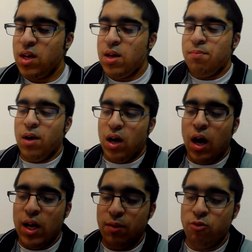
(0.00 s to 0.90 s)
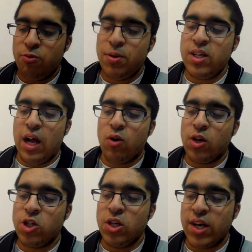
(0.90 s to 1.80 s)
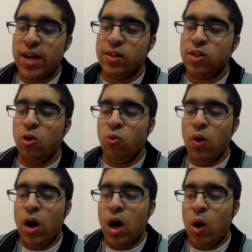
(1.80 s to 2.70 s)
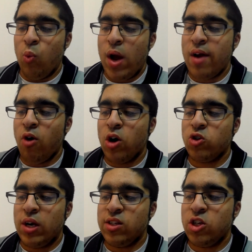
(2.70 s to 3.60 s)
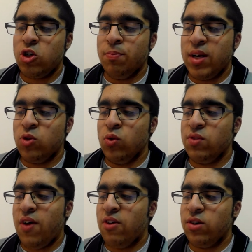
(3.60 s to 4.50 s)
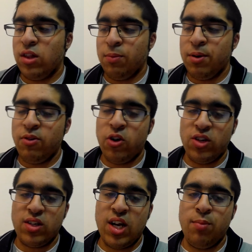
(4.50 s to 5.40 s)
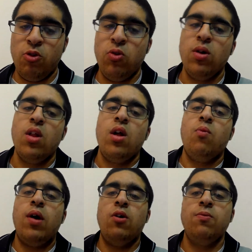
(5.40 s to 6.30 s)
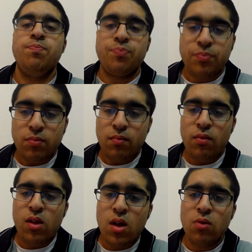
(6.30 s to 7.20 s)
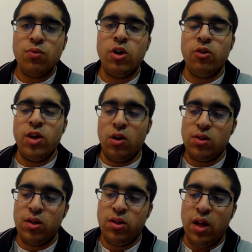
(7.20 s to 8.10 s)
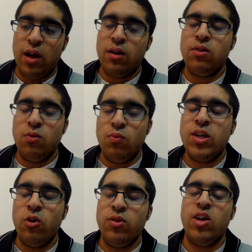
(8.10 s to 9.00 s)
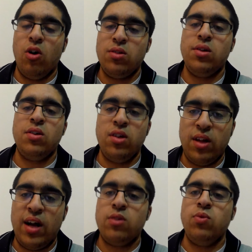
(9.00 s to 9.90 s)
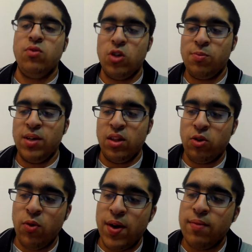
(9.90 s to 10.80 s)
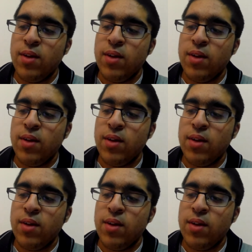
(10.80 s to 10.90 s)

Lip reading: let me repeat that question again. So, where are transition metals found in the periodic table? Well, we know the answer to that. We've just been through it.